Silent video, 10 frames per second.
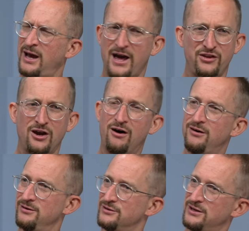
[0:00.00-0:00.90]
And the
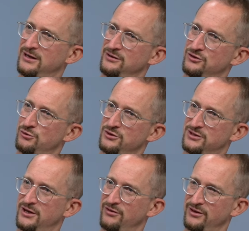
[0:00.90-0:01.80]
Arts Council is
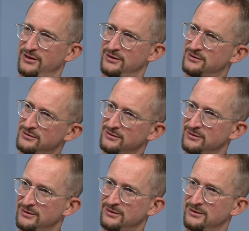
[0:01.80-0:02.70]
giving this
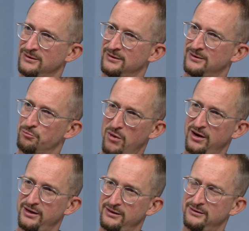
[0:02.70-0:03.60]

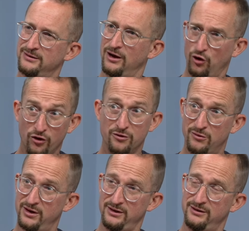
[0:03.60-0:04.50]
money, a lot of
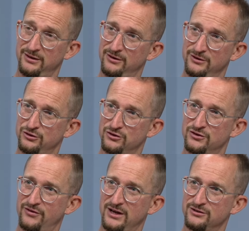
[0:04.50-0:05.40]
money, hundreds
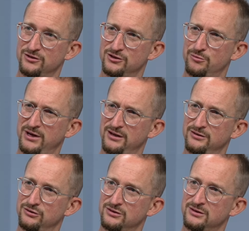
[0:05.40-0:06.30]
of thousands of
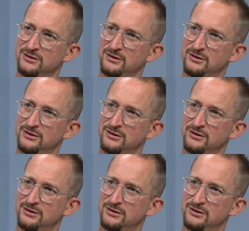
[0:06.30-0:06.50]
pounds.